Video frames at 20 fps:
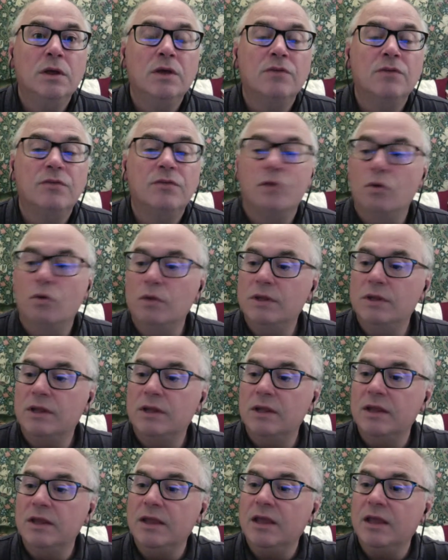So the
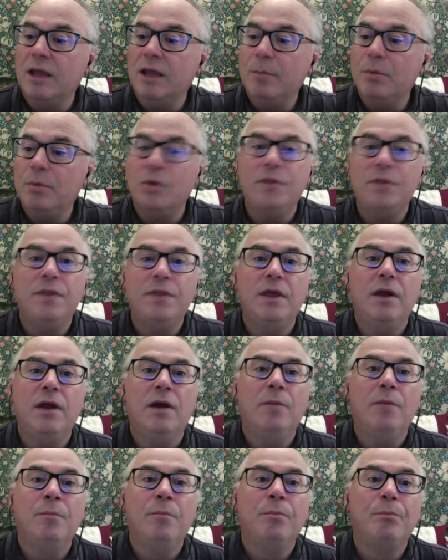link I put
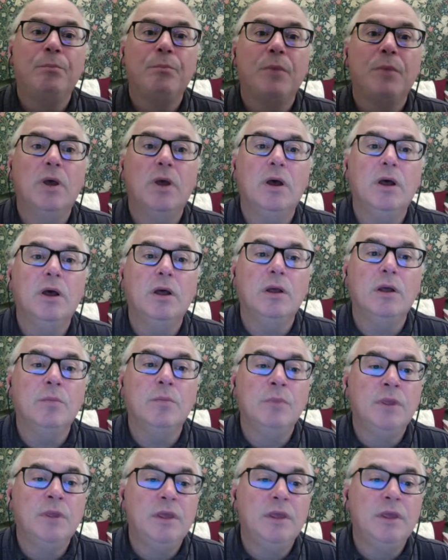there uh,